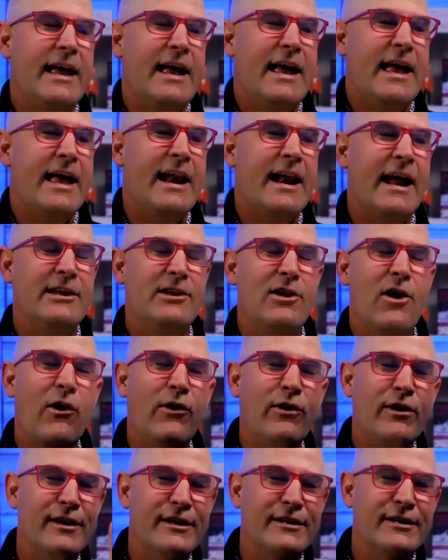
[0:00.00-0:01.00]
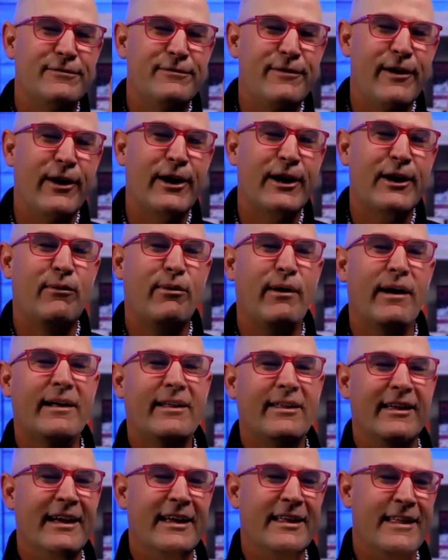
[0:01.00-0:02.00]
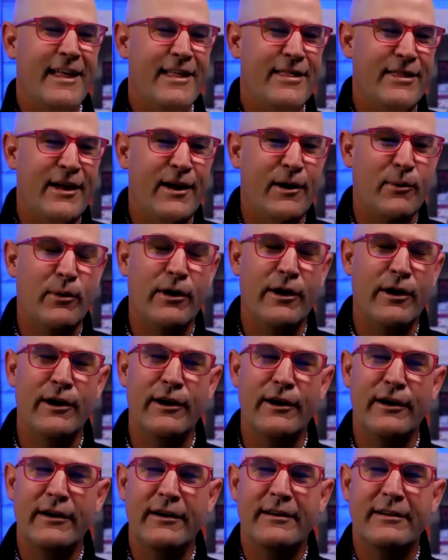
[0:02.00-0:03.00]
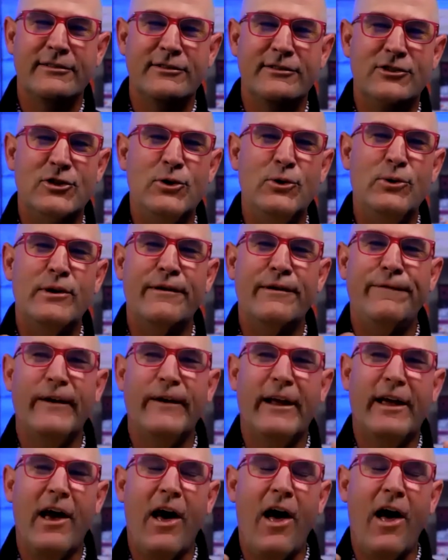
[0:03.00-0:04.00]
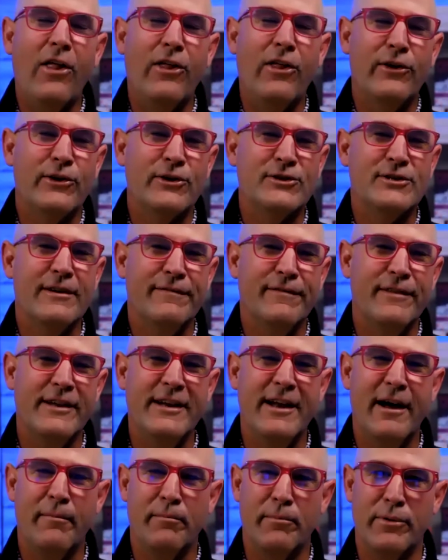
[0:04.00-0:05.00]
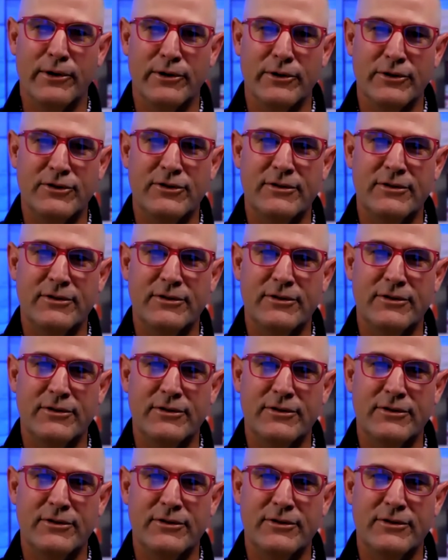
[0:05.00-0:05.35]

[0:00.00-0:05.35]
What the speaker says: And I noticed very quickly that there were 2 different colors of the numbers.